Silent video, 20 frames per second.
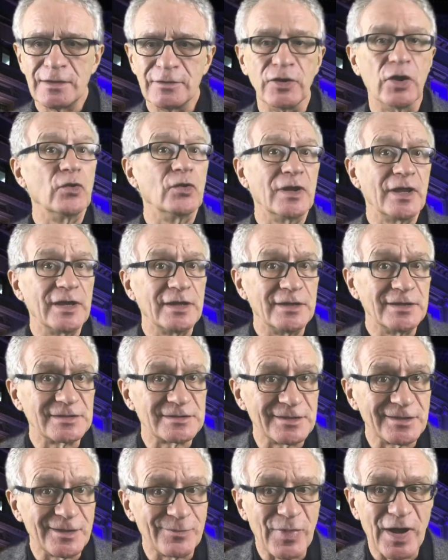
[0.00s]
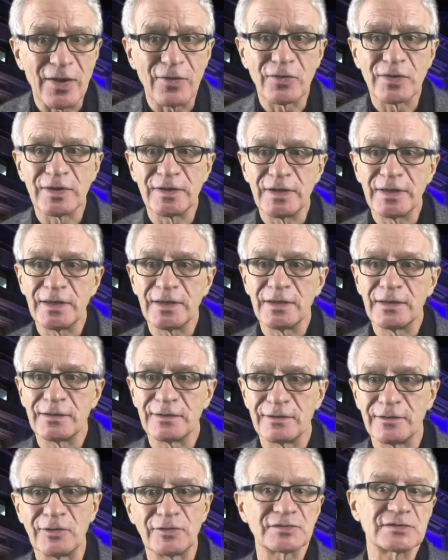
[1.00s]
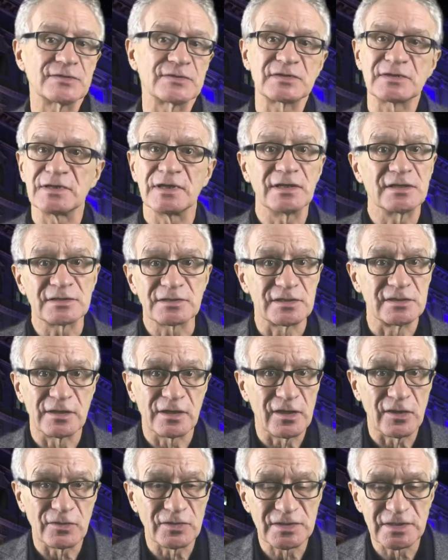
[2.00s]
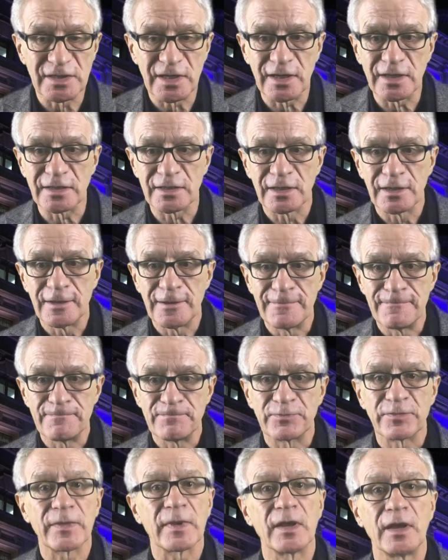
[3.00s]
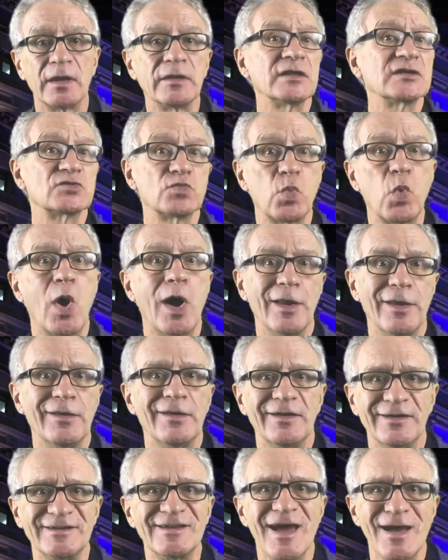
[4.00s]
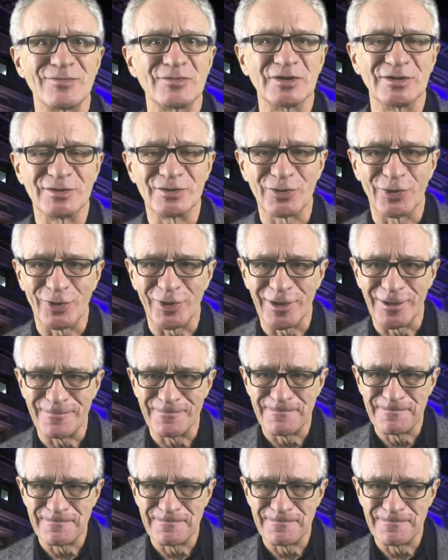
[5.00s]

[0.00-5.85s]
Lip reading: no ladies in the balcony, lots of stairs to negotiate, and there's one adapted toilet.